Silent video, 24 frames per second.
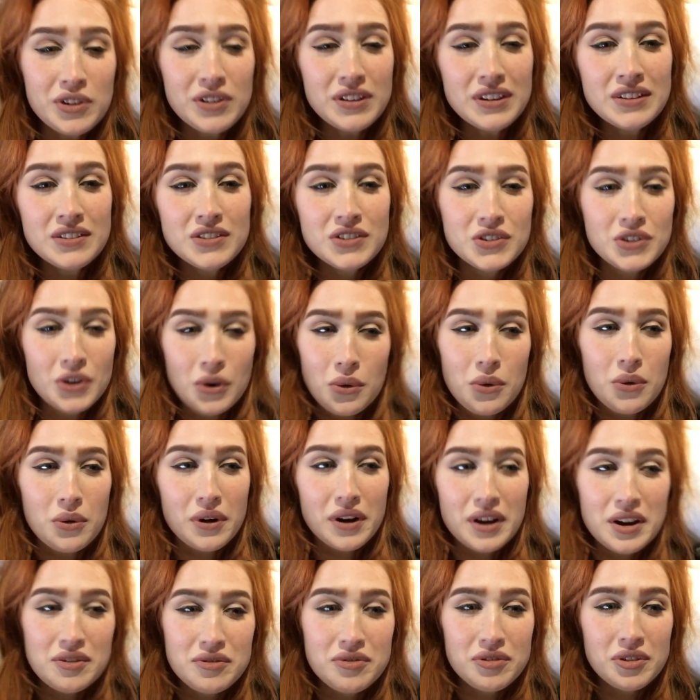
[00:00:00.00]
feeling so
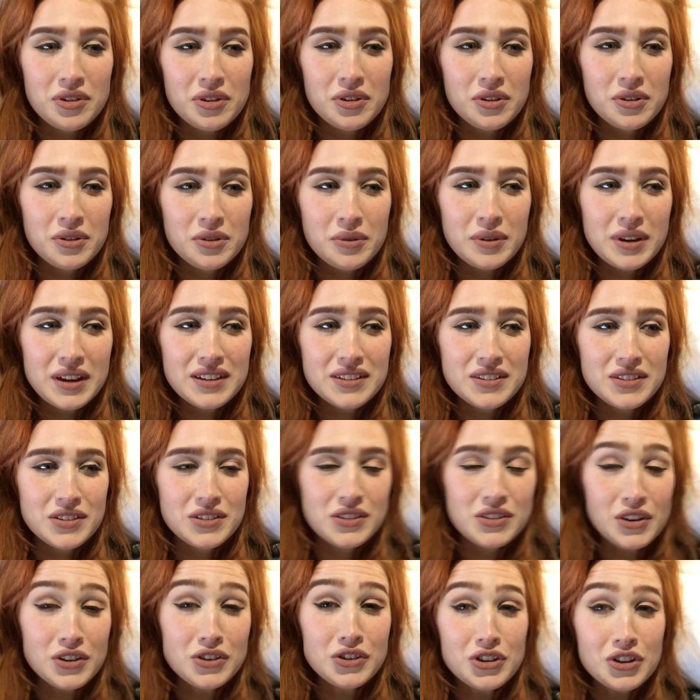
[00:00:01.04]
grateful. We had
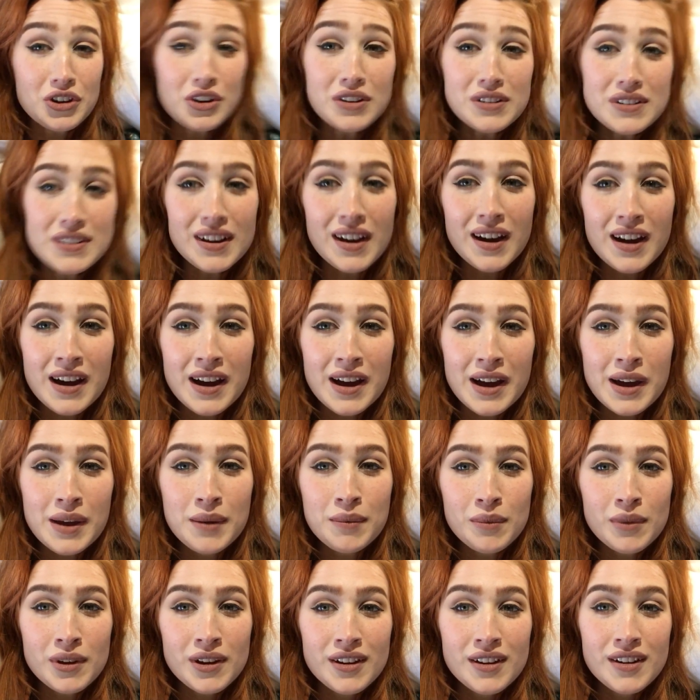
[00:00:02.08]
such a good
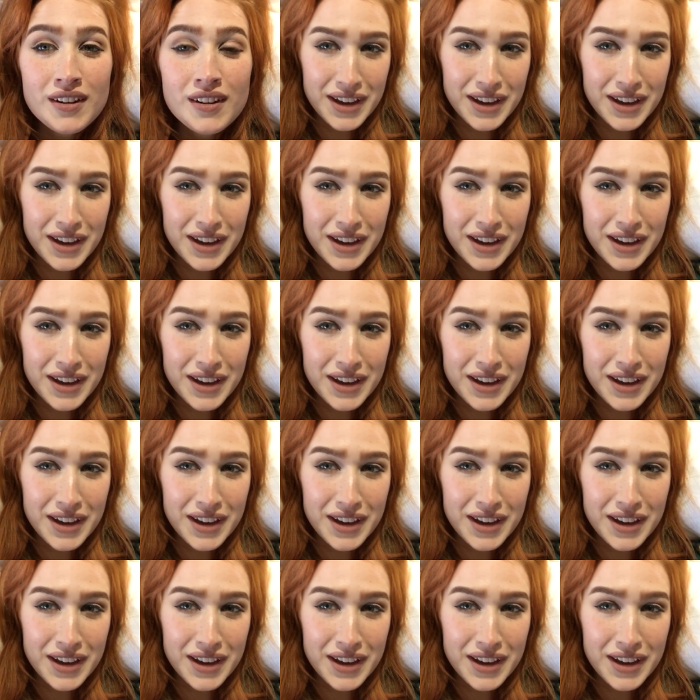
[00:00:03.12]
time.